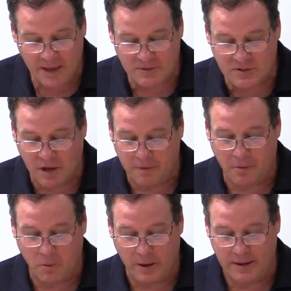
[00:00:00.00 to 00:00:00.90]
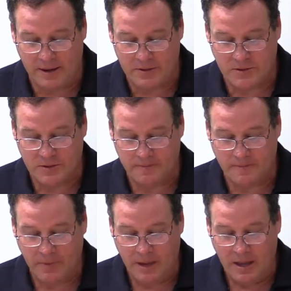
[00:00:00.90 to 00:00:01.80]
have self-awareness,
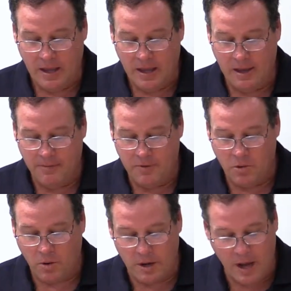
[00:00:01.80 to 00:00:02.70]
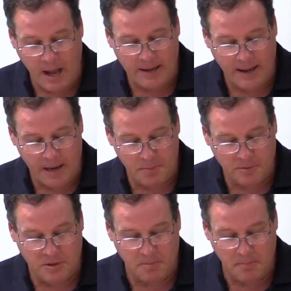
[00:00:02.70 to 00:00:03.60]
if you are not
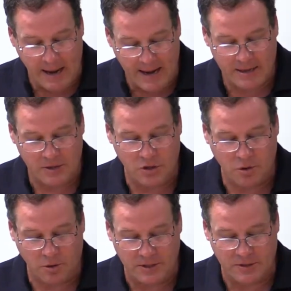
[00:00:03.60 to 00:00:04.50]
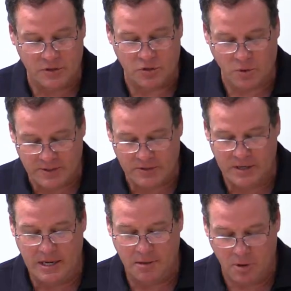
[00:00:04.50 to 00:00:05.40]
able to manage your
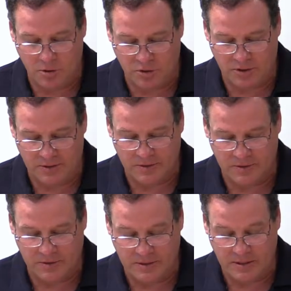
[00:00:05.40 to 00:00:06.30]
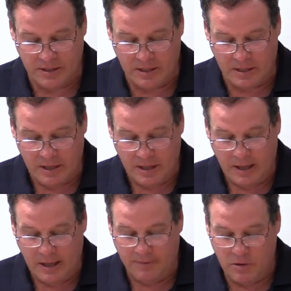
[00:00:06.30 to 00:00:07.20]
distressing emotions,
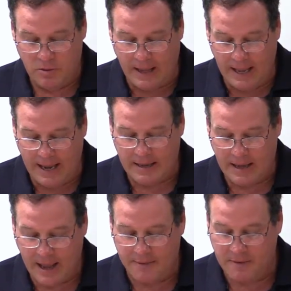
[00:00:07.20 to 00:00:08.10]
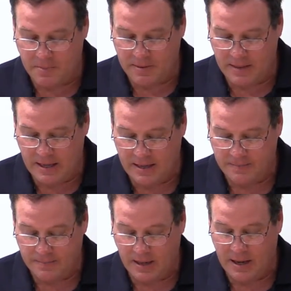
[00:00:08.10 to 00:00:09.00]
you can't have empathy
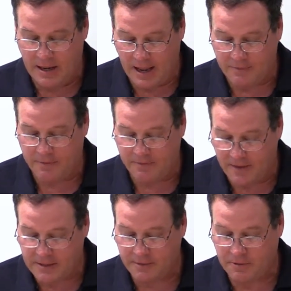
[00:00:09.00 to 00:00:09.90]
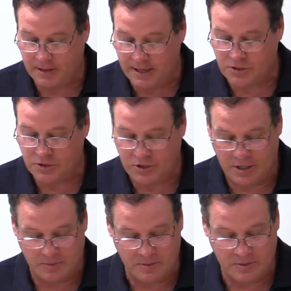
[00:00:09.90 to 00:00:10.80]
and have effective
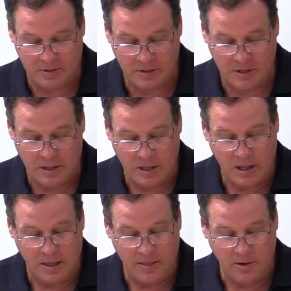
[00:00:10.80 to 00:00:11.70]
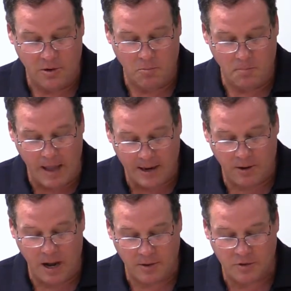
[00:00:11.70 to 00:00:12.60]
relationships, then no
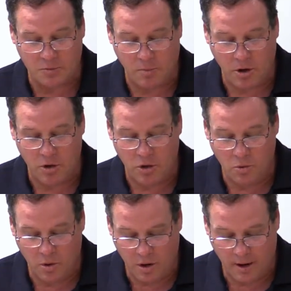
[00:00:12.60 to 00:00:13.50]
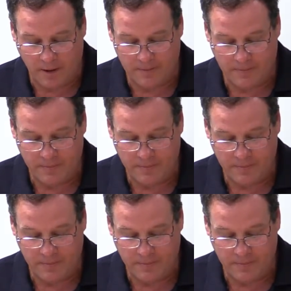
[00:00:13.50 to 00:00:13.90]
matter how smart you are